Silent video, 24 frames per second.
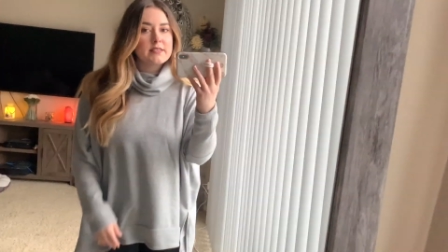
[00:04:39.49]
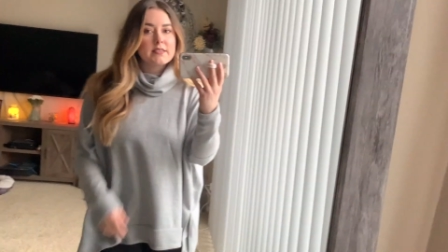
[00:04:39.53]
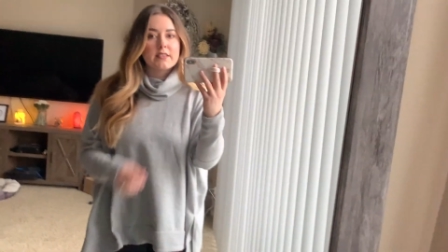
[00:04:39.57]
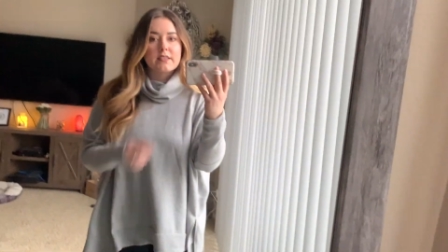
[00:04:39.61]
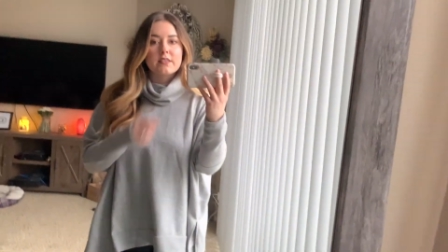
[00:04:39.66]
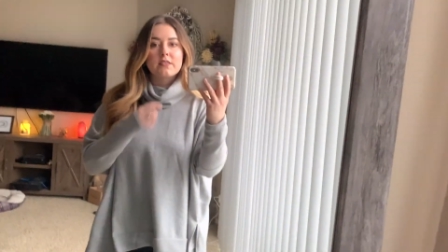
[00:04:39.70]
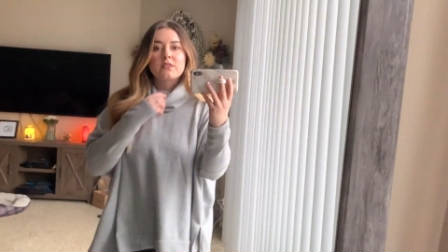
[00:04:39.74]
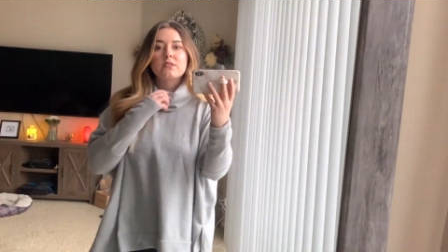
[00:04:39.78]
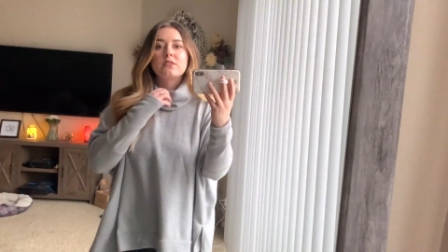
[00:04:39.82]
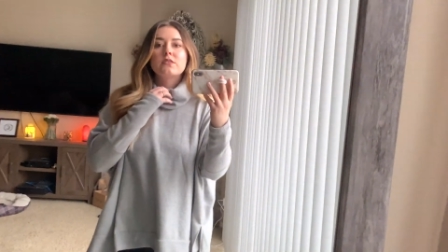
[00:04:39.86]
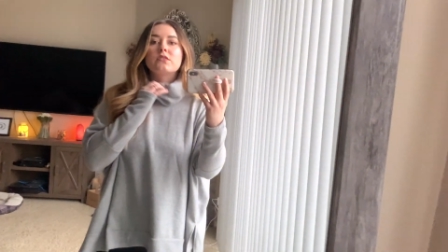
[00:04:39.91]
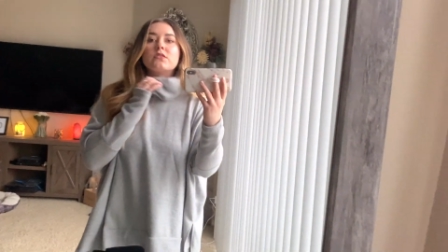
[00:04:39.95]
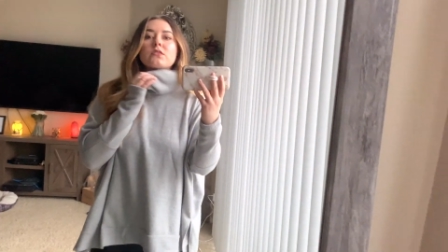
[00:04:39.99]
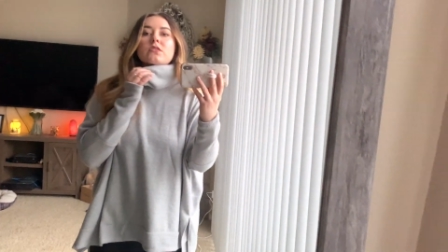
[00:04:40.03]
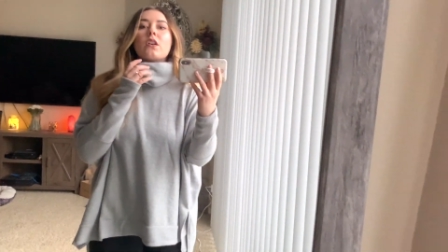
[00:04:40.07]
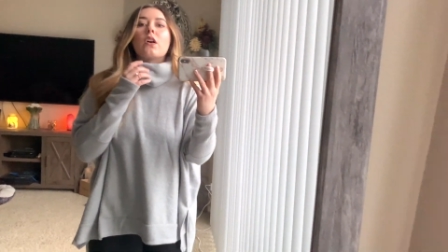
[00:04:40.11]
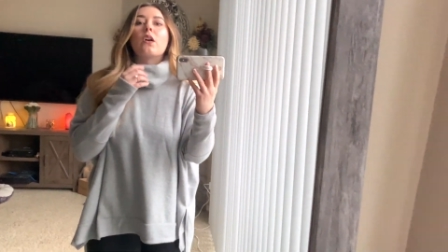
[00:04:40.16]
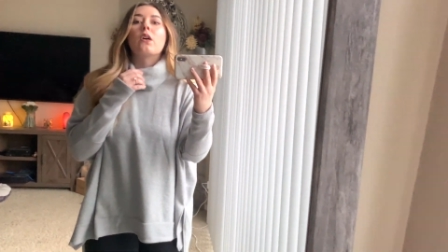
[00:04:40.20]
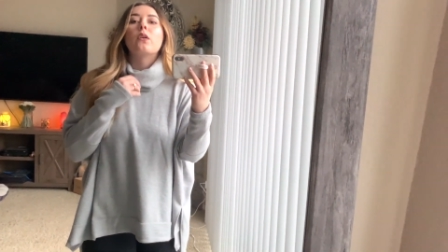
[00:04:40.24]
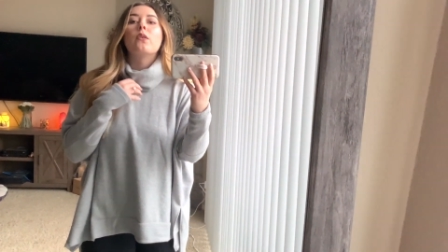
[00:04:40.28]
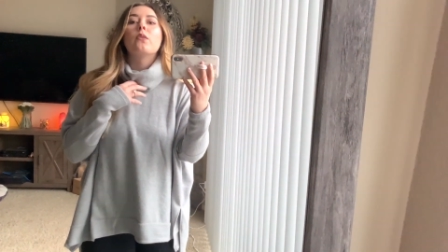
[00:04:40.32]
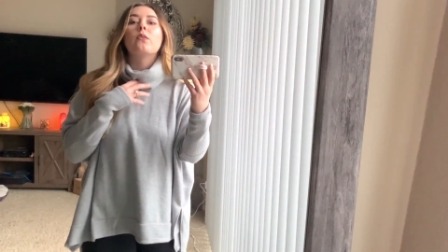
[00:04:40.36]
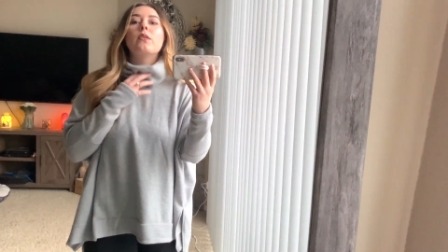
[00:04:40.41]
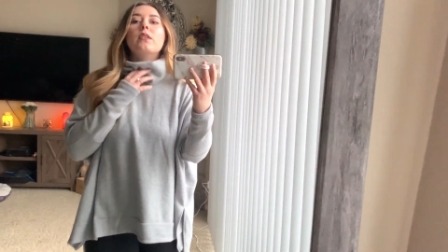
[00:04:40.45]
It's
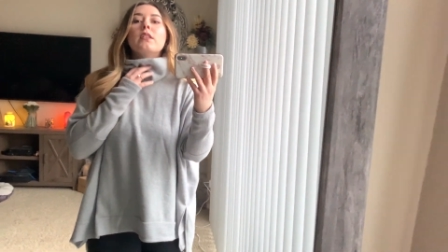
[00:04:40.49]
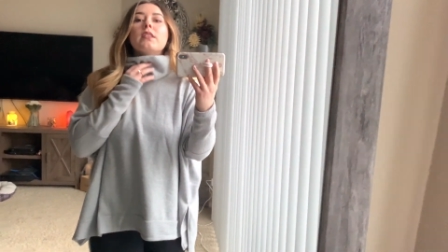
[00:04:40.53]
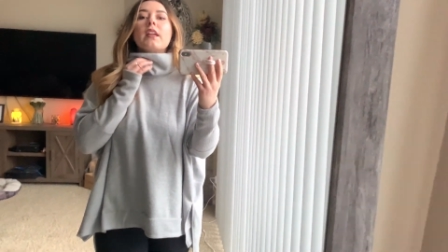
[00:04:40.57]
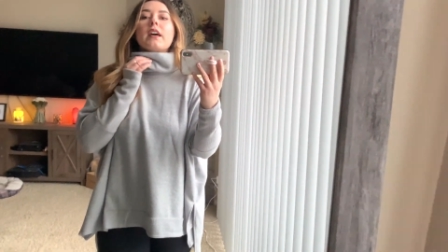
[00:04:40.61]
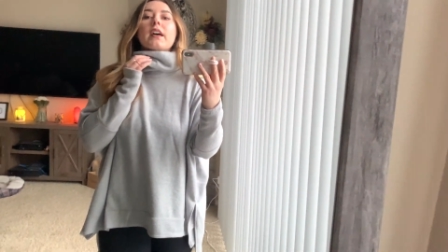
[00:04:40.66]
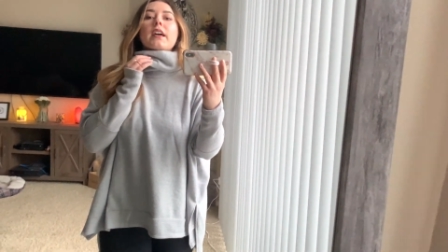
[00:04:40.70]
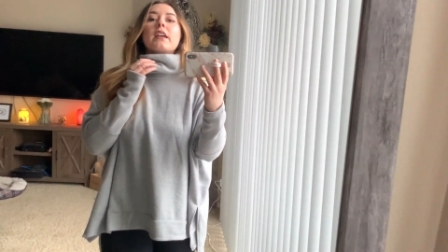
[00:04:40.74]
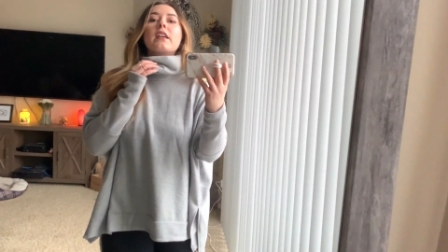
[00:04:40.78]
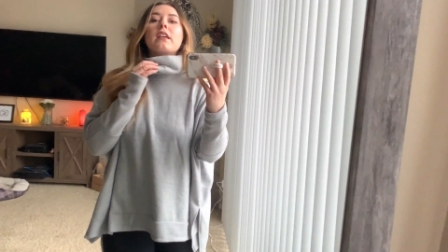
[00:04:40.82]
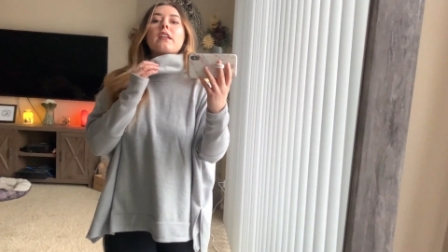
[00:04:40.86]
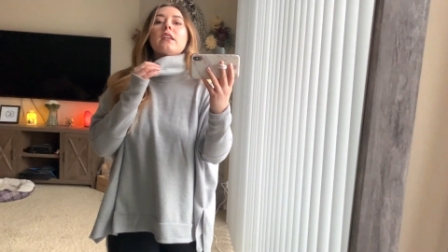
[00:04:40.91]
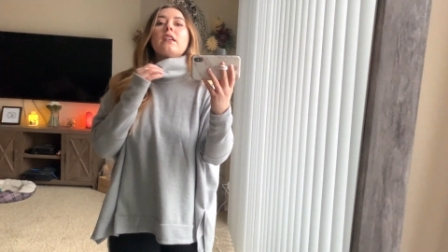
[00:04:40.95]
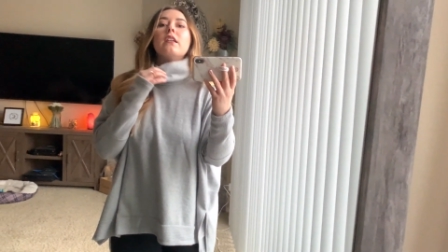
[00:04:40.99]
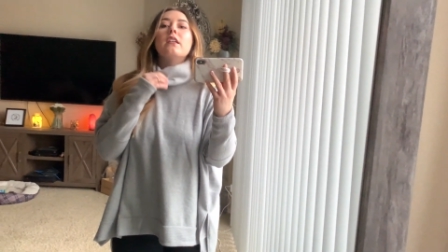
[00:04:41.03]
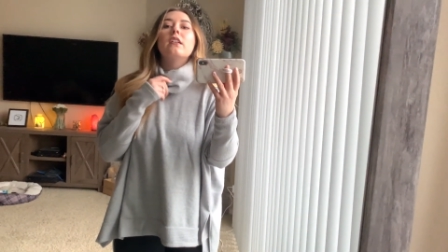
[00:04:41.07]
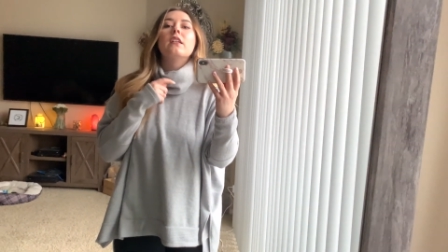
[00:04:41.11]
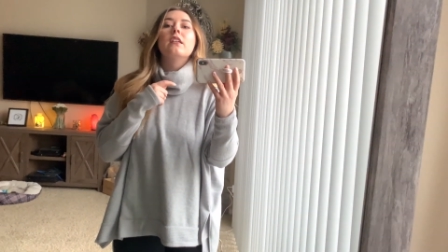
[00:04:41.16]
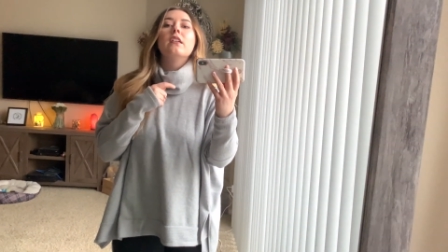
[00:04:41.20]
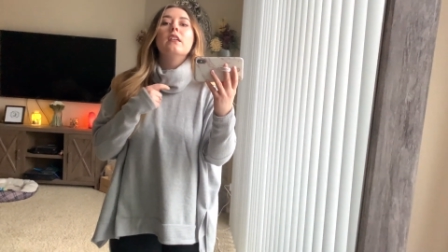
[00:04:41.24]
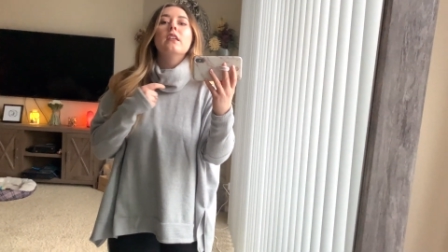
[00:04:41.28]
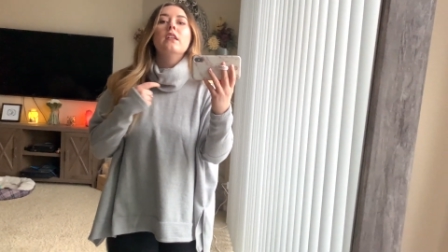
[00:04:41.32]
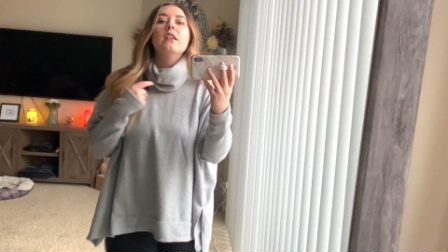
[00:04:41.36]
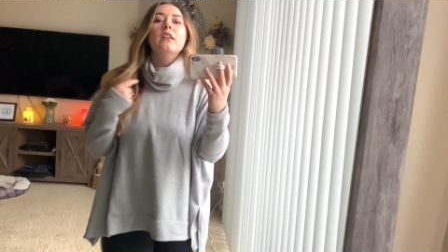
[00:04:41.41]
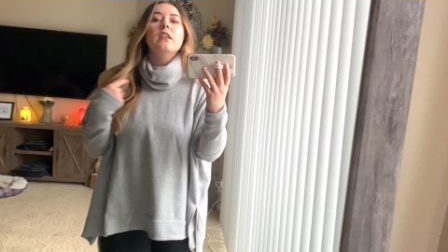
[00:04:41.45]
so, like,
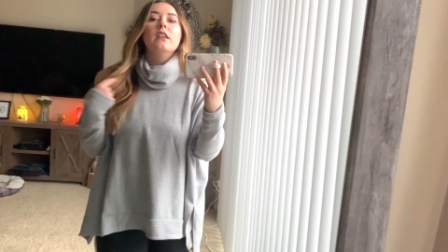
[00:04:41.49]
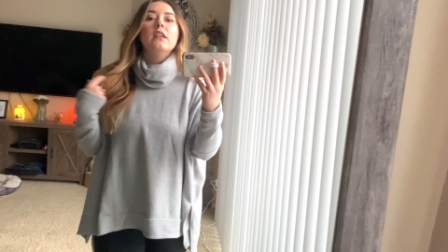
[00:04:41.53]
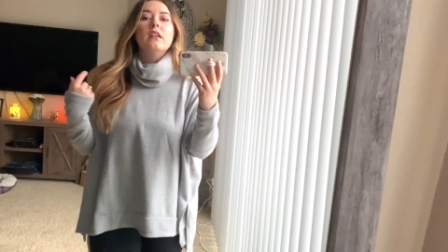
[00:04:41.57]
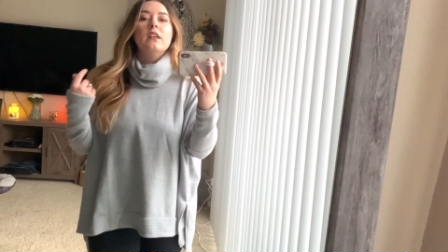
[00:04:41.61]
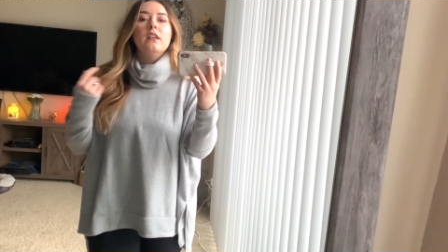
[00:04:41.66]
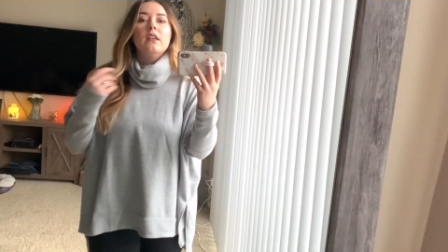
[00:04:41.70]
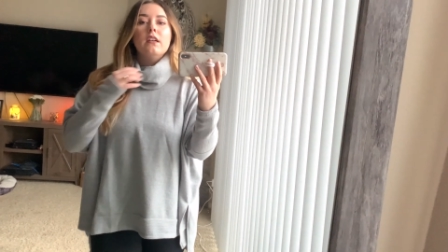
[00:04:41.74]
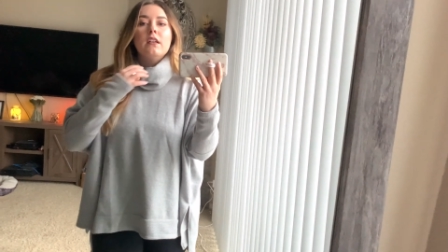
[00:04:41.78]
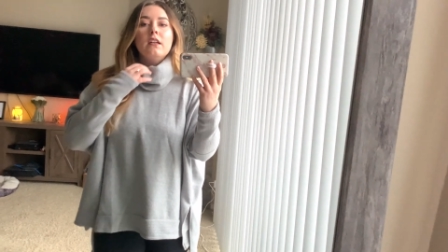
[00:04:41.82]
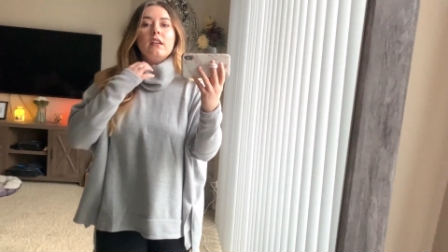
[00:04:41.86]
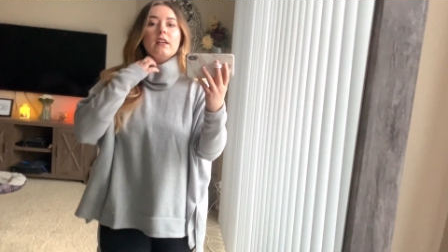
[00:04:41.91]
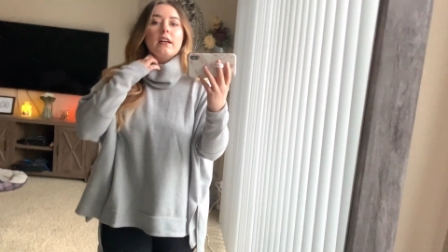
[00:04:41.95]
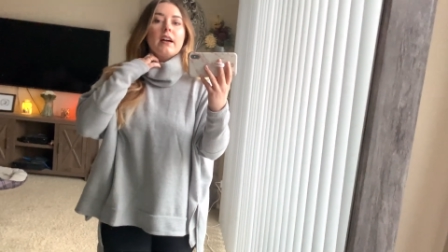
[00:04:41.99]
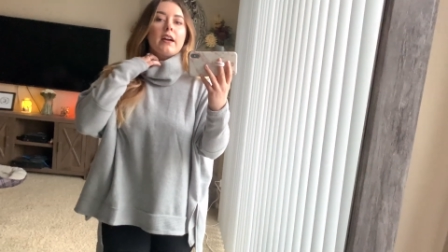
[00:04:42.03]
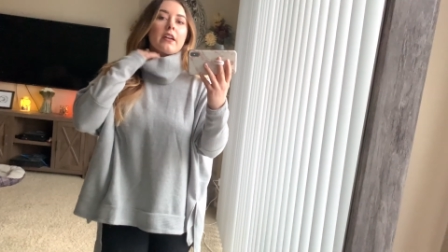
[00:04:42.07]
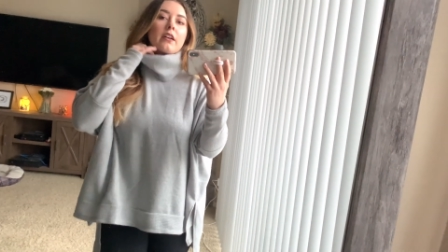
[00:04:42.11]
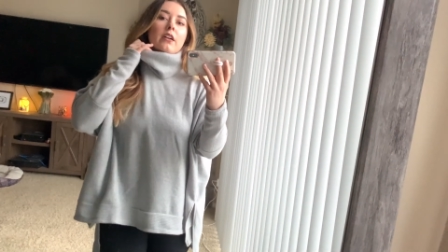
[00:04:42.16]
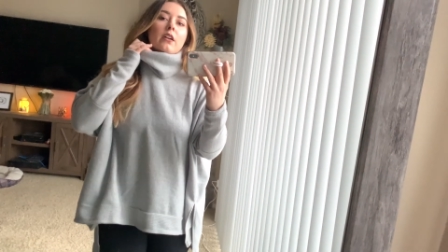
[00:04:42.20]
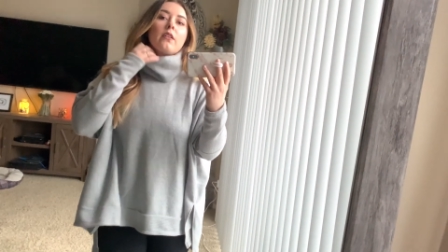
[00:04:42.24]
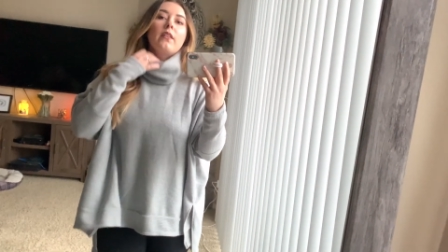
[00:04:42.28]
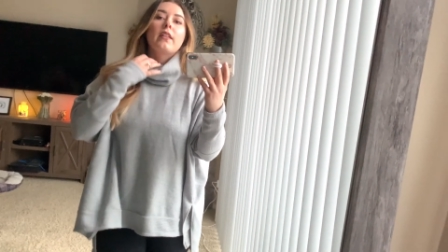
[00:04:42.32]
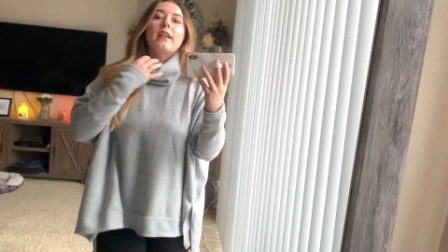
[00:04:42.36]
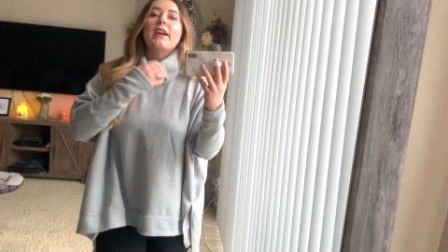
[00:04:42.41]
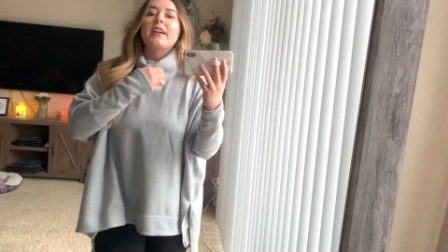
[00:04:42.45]
I don't
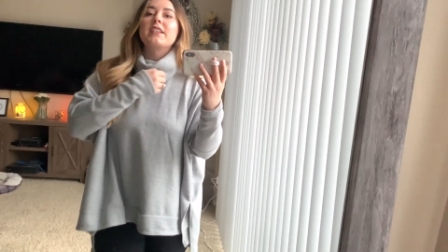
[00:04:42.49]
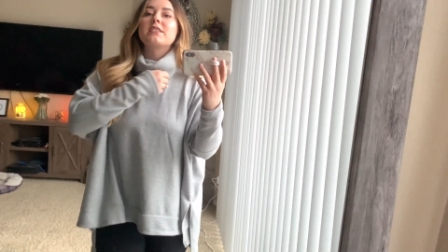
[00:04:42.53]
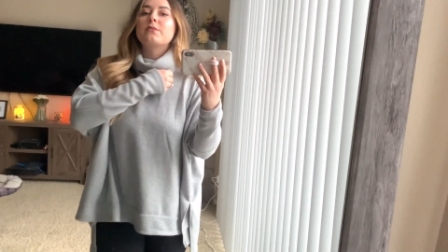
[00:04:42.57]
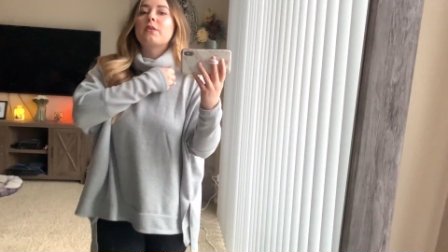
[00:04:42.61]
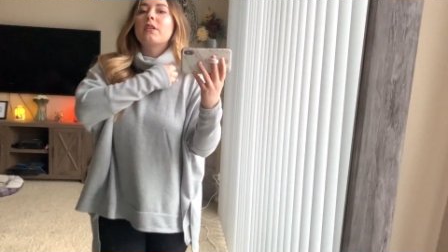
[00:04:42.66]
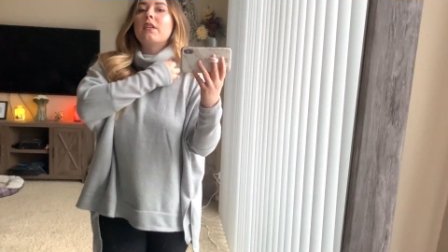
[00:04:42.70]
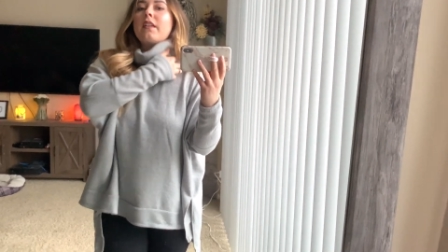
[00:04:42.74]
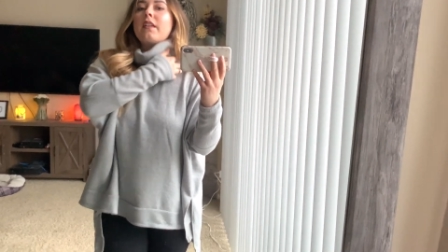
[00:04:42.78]
know, like, I just want to,